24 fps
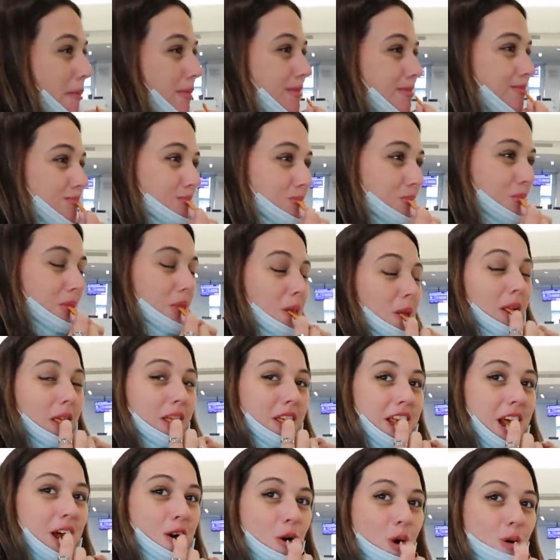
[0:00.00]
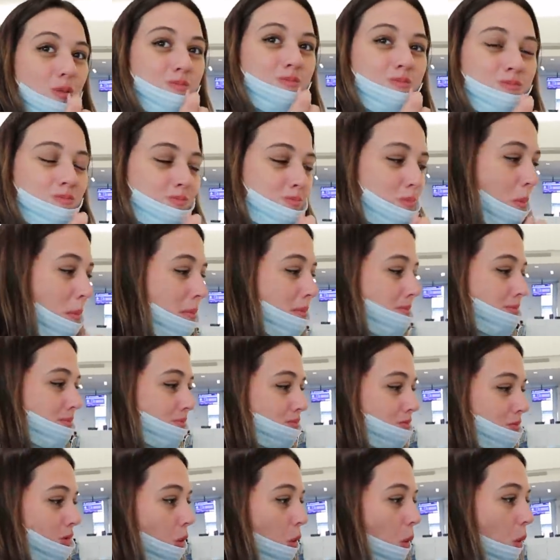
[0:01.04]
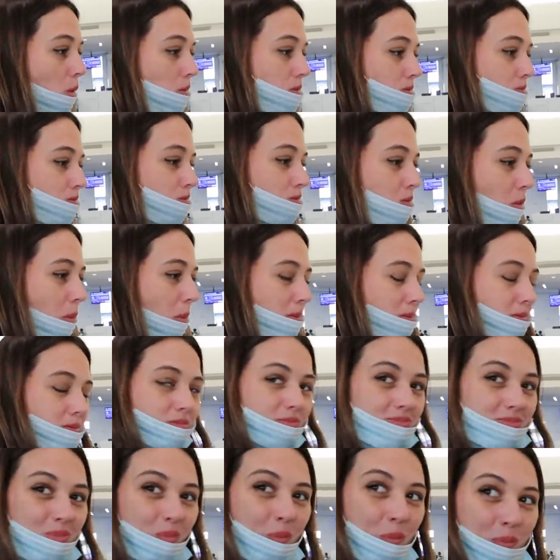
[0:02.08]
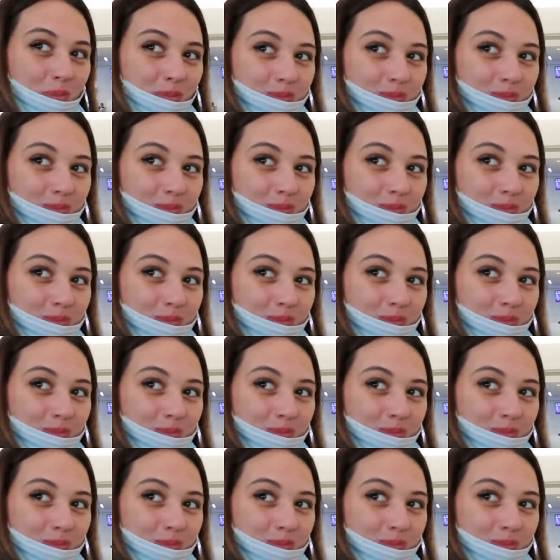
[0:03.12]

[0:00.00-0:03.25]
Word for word: this opportunity to get some work done. Maybe I shouldn't be showing that.